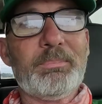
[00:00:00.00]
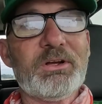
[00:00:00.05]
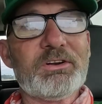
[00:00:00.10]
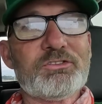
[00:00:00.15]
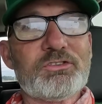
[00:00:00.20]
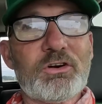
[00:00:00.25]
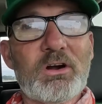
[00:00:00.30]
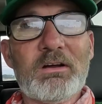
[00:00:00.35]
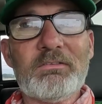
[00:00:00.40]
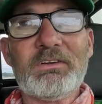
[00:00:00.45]
a
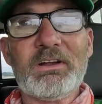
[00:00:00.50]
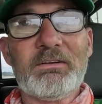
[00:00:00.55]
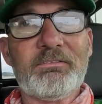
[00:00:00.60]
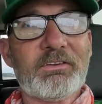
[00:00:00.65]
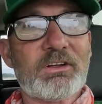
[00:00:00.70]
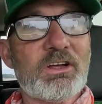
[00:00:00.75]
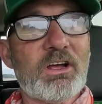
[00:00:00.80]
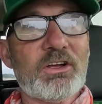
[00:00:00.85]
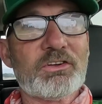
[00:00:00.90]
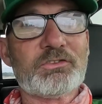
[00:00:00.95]
picture of it. If
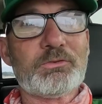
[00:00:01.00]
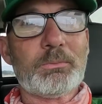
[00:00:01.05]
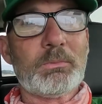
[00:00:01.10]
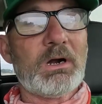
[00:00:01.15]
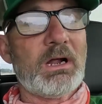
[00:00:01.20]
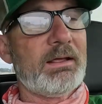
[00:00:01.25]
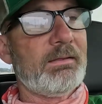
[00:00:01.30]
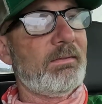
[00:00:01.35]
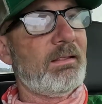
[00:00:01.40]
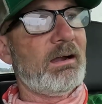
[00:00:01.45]
a customer
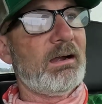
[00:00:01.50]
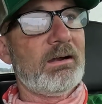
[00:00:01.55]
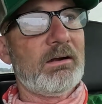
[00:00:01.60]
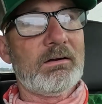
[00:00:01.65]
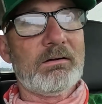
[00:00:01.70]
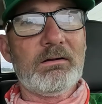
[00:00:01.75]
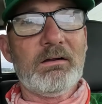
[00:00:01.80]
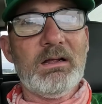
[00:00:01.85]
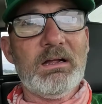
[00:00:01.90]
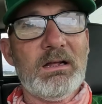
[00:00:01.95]
ain't
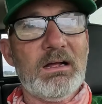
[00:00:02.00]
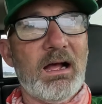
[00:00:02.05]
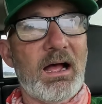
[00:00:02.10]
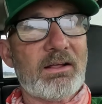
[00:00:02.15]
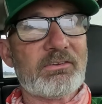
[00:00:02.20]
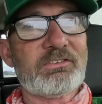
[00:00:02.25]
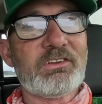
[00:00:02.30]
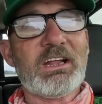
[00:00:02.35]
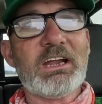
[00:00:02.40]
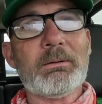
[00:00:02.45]
there, I
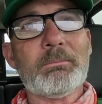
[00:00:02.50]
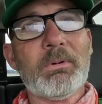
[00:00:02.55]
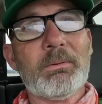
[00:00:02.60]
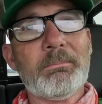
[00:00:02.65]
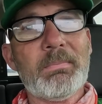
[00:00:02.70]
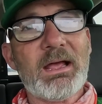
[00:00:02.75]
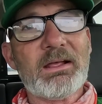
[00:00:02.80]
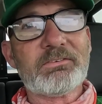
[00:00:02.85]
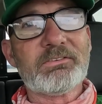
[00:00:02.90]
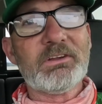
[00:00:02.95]
send them a
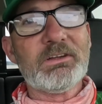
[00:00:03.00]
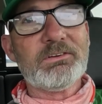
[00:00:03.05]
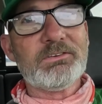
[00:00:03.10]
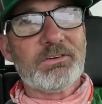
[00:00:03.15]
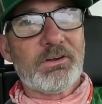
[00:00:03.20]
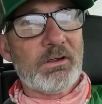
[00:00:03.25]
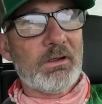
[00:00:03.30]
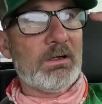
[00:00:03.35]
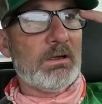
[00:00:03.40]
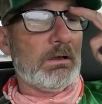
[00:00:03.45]

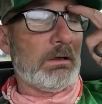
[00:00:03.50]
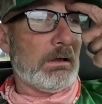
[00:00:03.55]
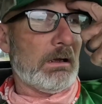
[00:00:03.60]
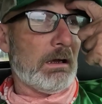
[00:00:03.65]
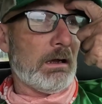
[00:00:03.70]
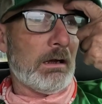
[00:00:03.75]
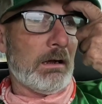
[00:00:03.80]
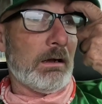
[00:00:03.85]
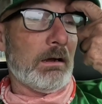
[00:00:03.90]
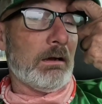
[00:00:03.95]
message.
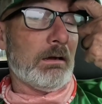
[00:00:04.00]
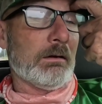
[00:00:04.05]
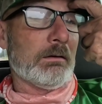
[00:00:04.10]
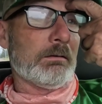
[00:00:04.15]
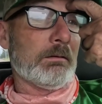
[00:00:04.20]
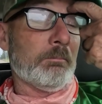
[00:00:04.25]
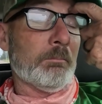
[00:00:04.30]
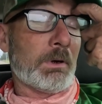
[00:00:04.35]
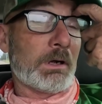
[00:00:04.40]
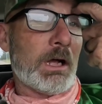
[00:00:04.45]
Uh,
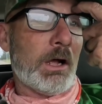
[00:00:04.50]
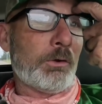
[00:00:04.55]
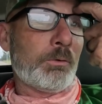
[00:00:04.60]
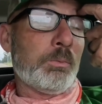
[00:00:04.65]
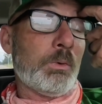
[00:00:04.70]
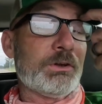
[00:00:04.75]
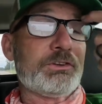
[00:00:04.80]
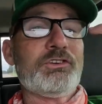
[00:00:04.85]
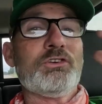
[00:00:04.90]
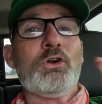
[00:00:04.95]
because
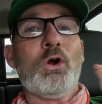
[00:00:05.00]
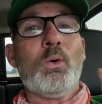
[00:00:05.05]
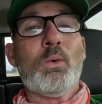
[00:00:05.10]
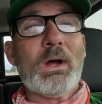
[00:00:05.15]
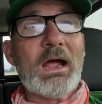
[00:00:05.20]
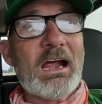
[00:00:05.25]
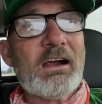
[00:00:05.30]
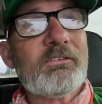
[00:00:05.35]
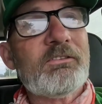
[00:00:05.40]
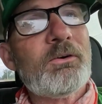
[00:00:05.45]
what you
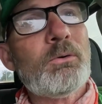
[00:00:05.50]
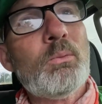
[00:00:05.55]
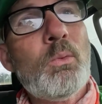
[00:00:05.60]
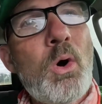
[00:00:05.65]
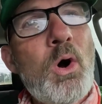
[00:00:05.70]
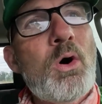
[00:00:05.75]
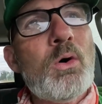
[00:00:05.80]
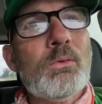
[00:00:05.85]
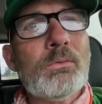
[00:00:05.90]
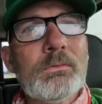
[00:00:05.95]
don't ever
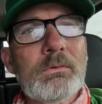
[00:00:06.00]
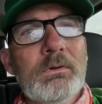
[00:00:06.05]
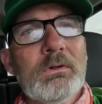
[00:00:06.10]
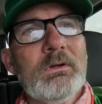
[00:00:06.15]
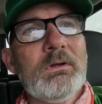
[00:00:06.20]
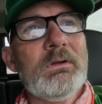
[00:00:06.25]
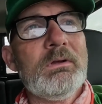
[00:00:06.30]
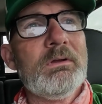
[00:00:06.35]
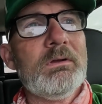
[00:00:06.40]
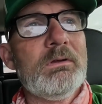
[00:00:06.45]

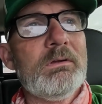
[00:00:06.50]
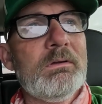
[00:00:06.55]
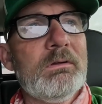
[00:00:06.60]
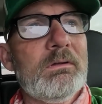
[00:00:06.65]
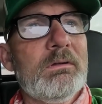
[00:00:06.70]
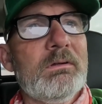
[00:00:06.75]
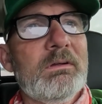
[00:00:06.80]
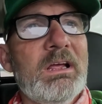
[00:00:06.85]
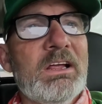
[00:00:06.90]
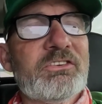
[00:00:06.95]

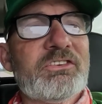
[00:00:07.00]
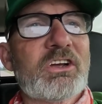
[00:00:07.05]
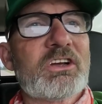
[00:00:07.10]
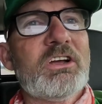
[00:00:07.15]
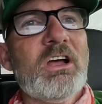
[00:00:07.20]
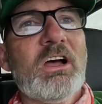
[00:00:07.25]
want is a